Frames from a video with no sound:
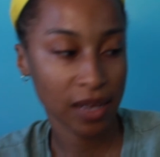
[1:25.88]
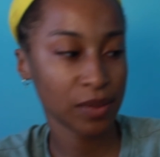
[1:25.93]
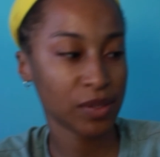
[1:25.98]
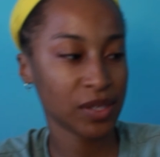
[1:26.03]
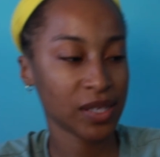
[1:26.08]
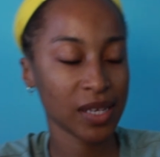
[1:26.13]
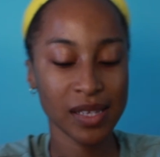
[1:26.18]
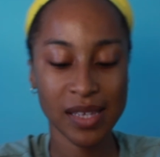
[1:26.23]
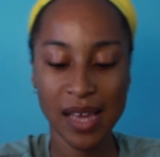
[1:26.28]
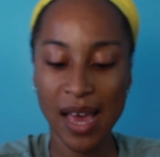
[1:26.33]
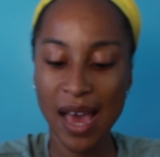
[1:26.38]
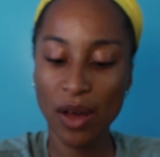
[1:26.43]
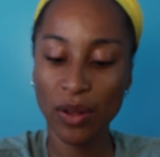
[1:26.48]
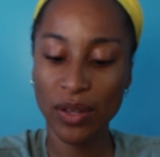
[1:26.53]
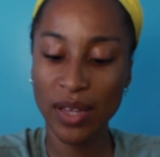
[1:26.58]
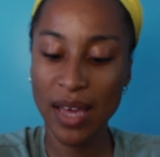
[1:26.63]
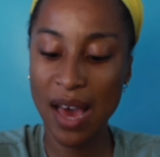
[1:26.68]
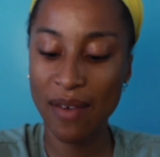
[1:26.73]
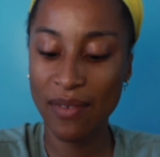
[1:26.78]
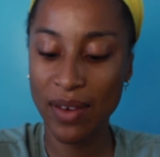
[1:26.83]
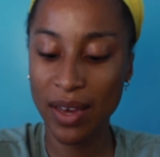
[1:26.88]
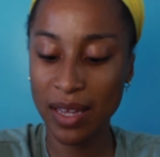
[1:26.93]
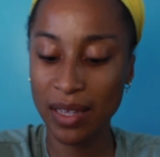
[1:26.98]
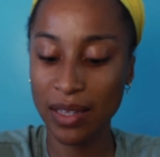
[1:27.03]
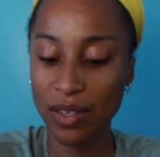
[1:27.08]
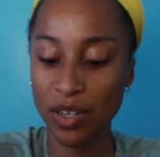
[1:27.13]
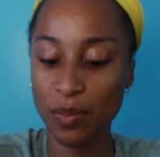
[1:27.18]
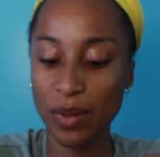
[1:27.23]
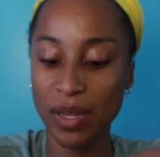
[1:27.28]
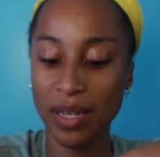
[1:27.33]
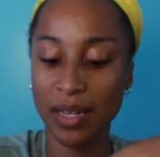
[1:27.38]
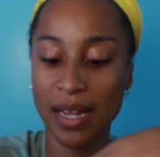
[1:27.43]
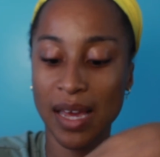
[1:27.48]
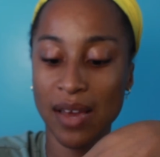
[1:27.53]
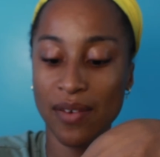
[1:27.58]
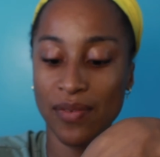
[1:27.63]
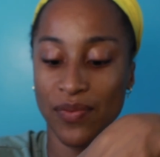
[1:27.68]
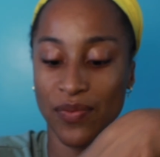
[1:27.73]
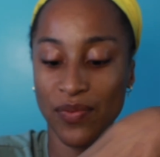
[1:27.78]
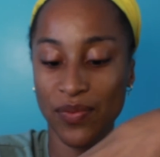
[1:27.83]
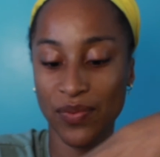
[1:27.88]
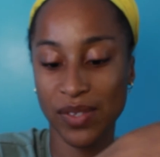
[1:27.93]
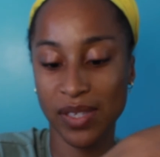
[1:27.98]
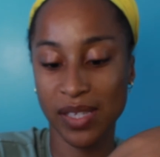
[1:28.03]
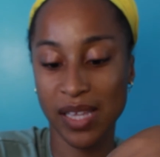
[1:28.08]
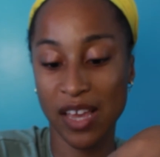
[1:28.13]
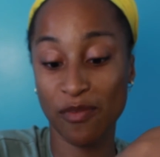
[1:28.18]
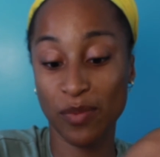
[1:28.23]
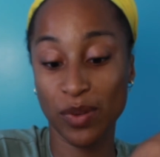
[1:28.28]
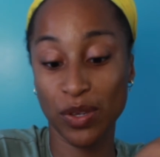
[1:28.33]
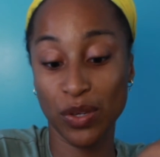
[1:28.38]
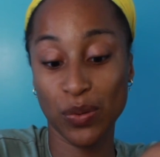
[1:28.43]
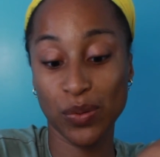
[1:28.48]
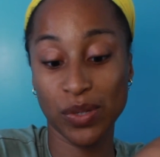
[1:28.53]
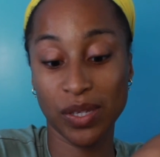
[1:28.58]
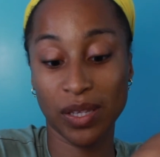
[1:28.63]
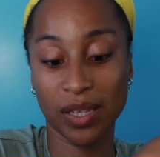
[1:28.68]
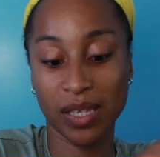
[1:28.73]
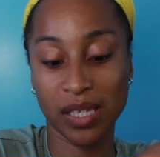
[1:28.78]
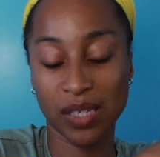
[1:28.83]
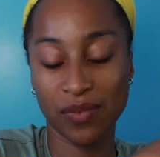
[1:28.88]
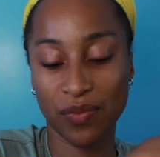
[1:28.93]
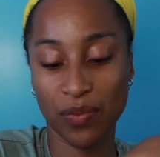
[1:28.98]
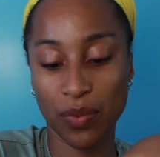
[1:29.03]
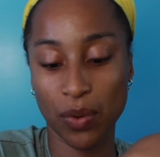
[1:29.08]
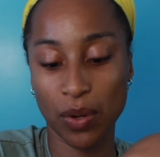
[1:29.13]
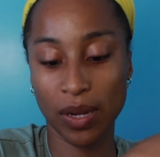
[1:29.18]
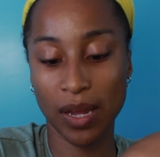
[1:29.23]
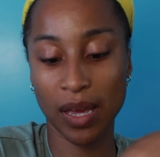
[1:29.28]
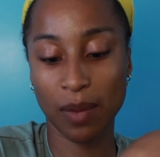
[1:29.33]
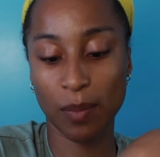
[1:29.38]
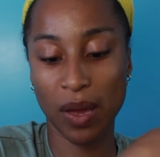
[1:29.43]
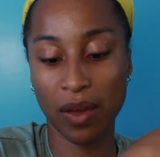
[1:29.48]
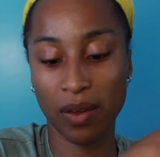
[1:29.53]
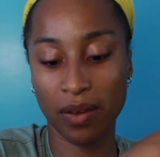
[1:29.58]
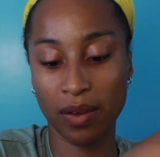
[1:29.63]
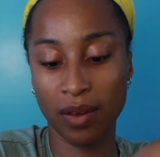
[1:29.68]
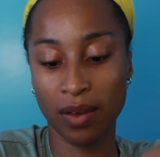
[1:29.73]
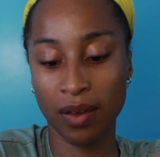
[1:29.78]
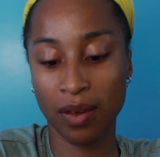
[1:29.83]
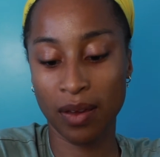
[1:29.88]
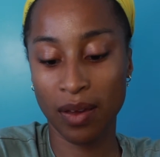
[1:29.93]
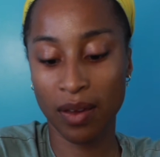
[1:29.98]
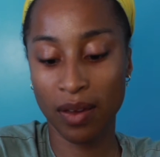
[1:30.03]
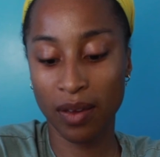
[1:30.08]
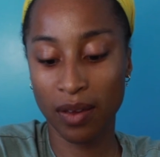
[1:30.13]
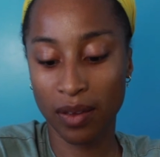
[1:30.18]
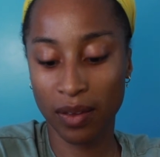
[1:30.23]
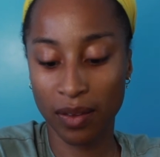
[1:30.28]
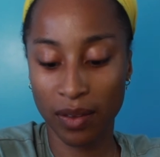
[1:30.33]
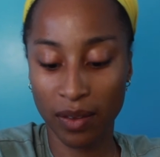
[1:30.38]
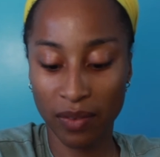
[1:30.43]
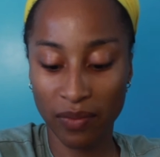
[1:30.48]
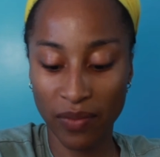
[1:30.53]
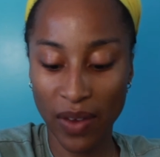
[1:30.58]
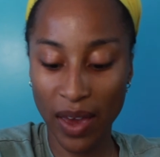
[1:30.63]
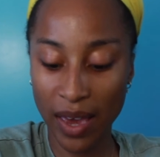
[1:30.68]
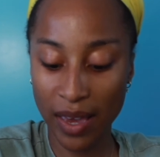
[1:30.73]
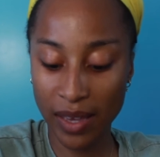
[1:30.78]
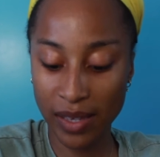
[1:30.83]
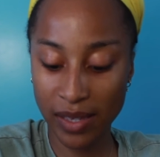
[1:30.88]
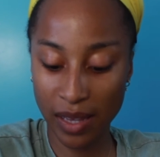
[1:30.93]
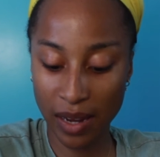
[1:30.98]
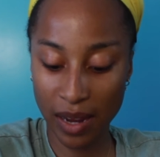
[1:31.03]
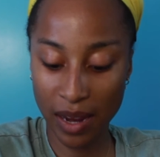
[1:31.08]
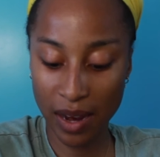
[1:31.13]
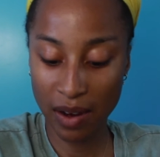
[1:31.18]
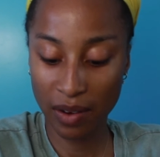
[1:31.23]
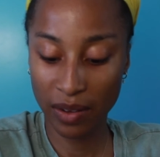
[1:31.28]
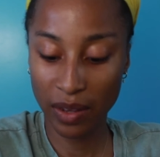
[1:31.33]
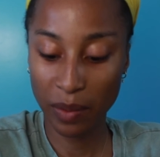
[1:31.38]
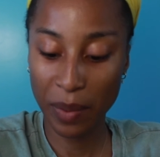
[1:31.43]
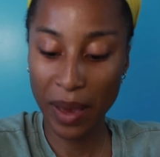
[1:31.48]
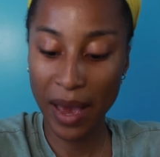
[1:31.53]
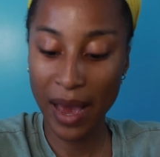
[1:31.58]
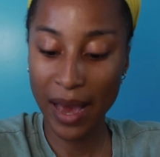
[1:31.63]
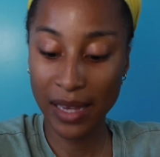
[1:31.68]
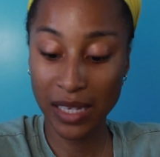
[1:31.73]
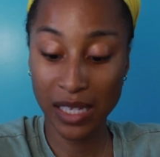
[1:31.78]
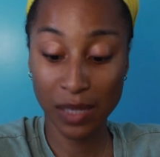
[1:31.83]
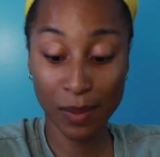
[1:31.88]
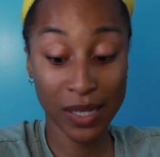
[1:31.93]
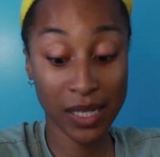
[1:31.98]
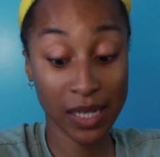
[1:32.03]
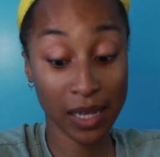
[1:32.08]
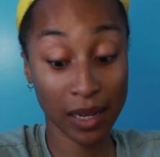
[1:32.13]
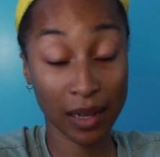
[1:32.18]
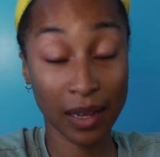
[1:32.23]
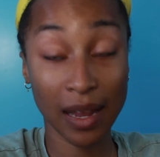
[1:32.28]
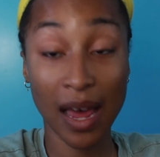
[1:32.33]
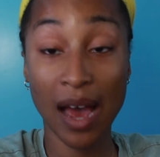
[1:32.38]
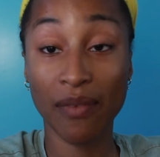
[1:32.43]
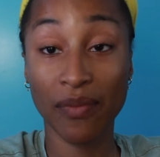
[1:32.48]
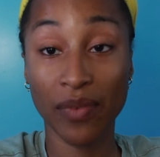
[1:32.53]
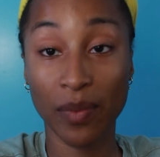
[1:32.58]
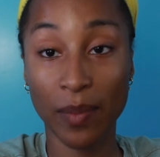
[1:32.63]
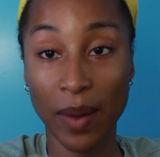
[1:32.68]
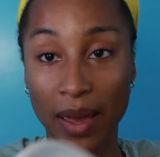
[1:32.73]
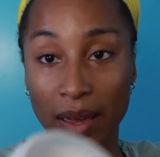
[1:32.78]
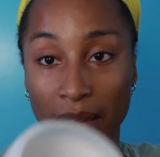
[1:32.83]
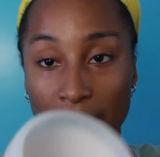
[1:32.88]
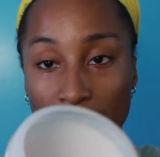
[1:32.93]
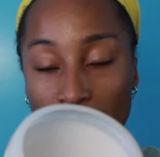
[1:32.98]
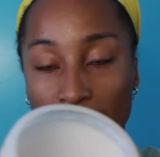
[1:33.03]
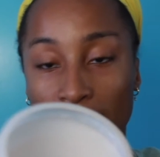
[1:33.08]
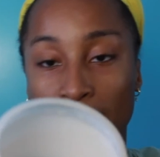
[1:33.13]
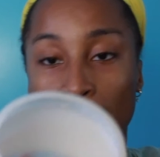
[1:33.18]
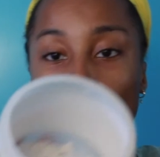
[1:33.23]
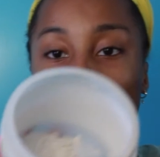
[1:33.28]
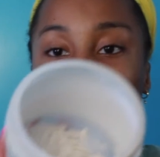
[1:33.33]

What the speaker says: since I only have like a little bit left, since I've been using this for like my face and hair in the past, especially a lot for my hair